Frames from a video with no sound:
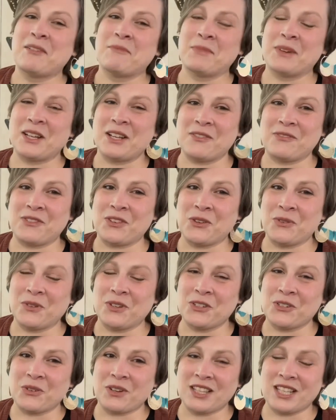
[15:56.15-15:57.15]
But if you
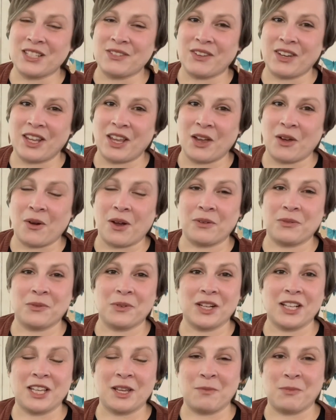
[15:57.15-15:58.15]
enjoyed this video, I would
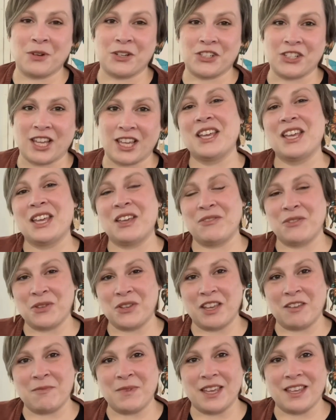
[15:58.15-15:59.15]
really appreciate it if you'd
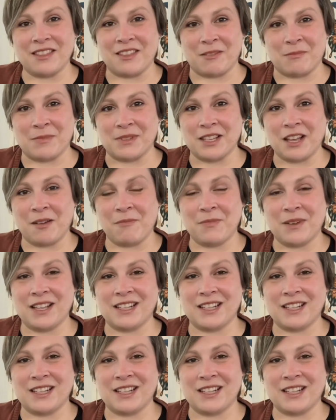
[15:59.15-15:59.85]
give me a thumbs up.